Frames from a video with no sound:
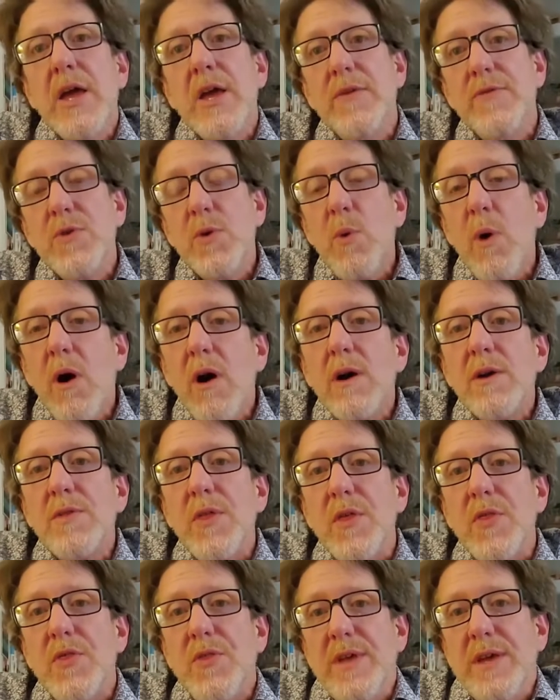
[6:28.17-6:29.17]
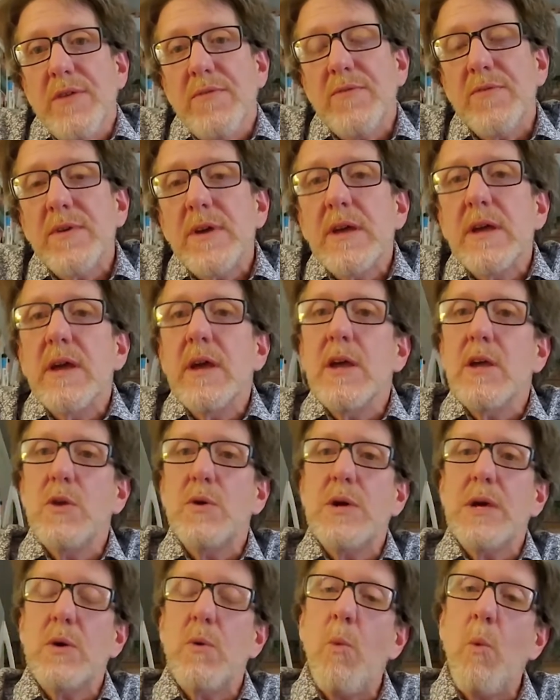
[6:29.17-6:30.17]
If you are the thief, you
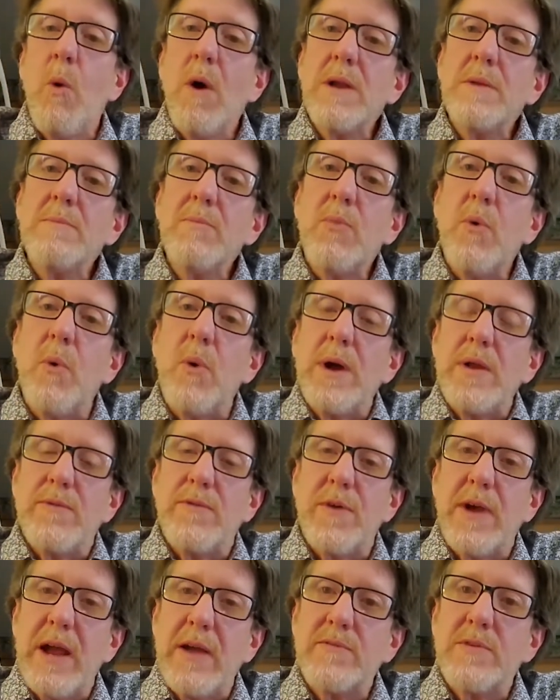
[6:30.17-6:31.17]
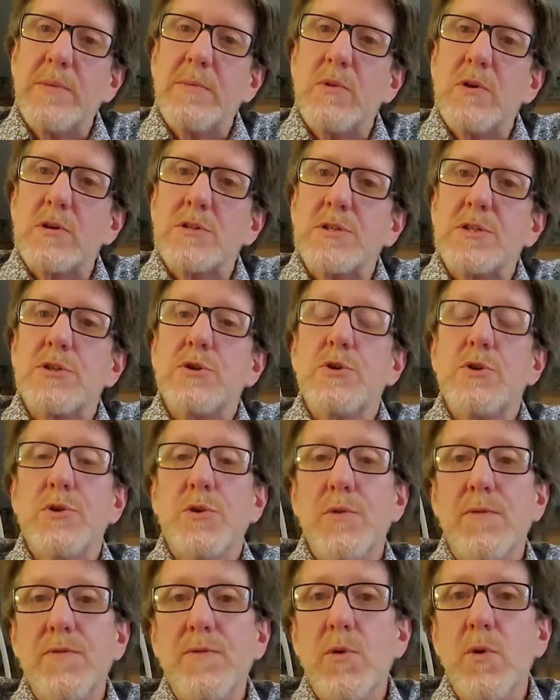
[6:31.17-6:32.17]
get 1 point for every person who you
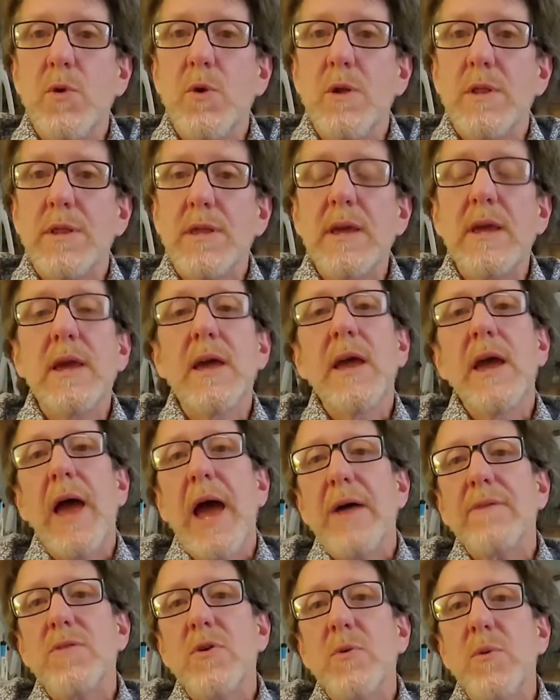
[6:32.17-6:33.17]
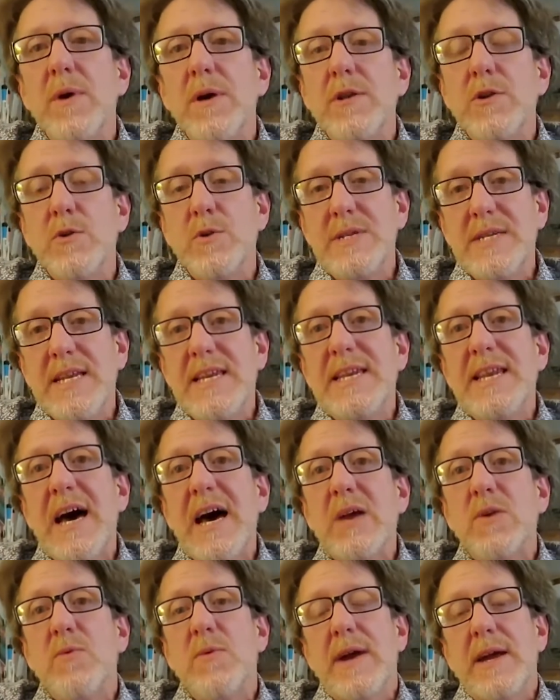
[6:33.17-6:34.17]
fooled, everyone who did
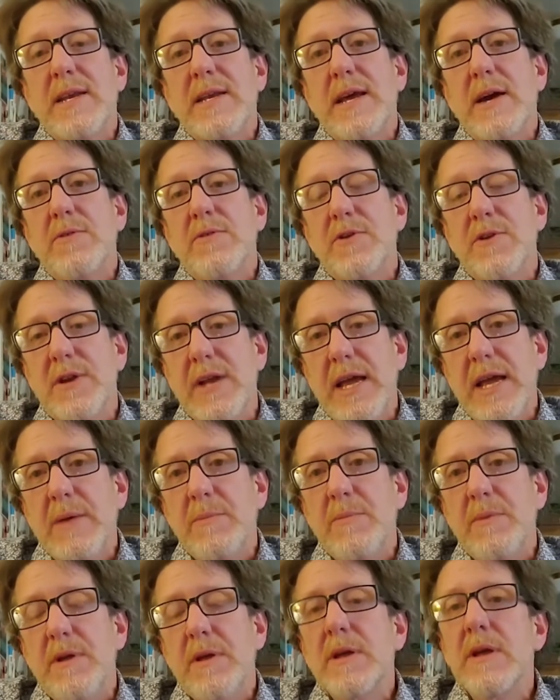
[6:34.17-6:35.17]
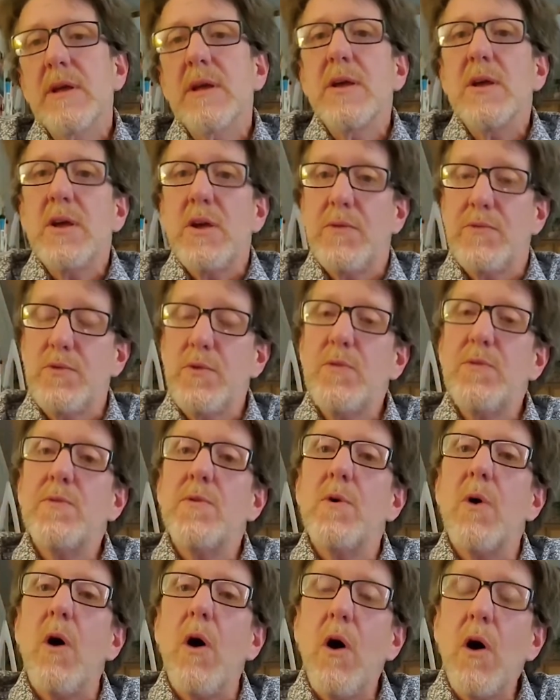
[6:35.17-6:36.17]
not write down your name. If you
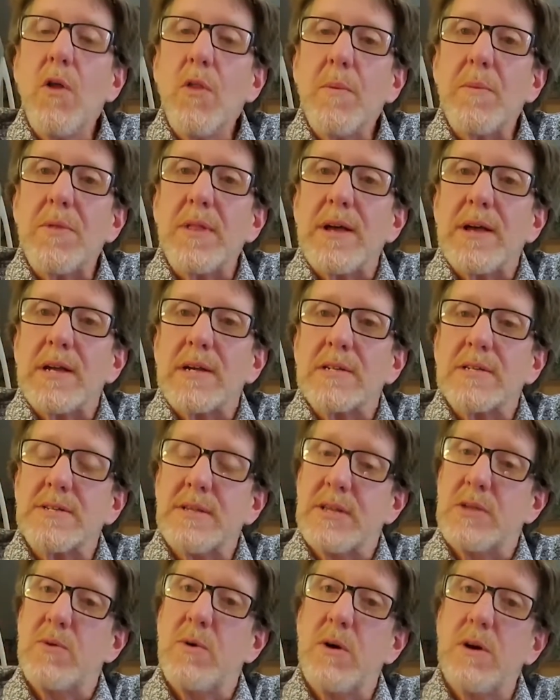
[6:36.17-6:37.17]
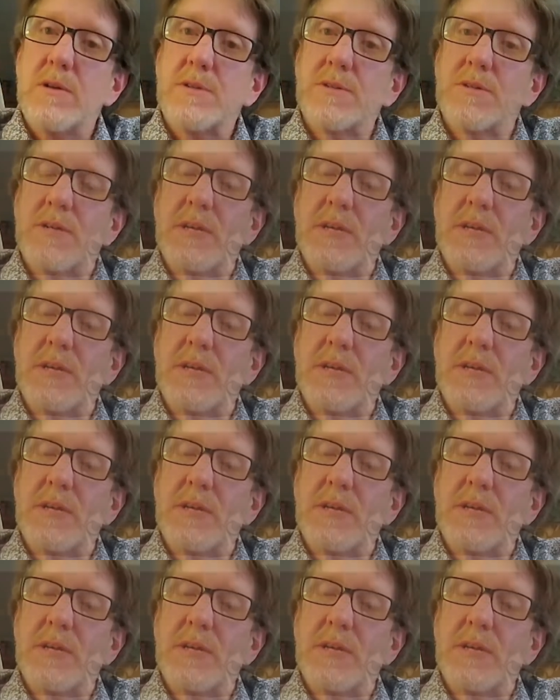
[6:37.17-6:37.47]
fool all the players, then you also